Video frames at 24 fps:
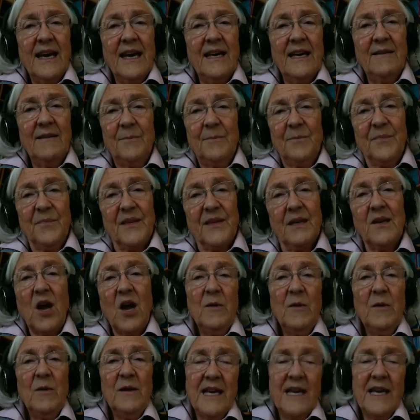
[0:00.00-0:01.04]
And, you
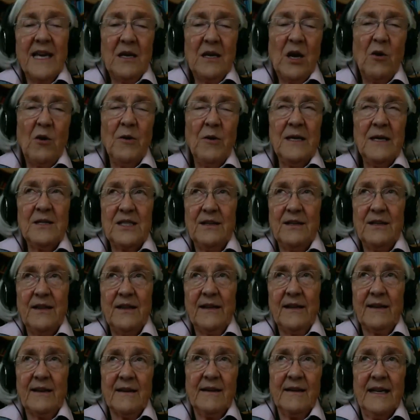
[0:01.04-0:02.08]
know, when they go into
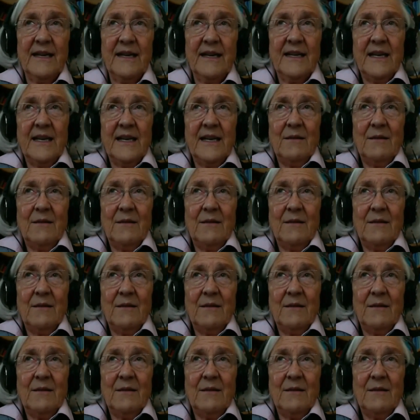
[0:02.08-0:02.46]
their